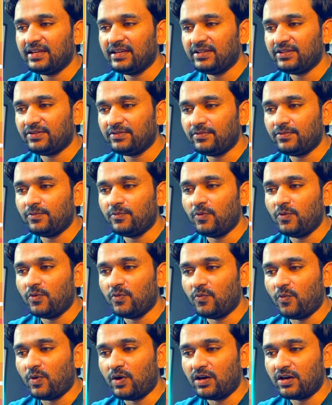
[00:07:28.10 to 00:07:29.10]
to
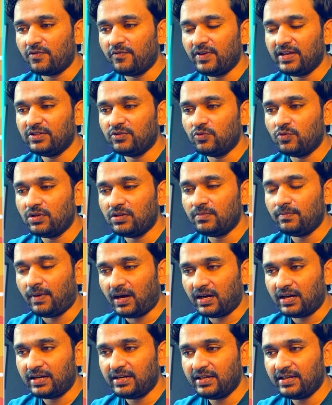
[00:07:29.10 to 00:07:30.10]
work with Google
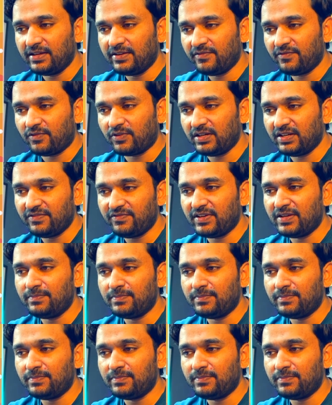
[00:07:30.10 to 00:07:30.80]
Bard for different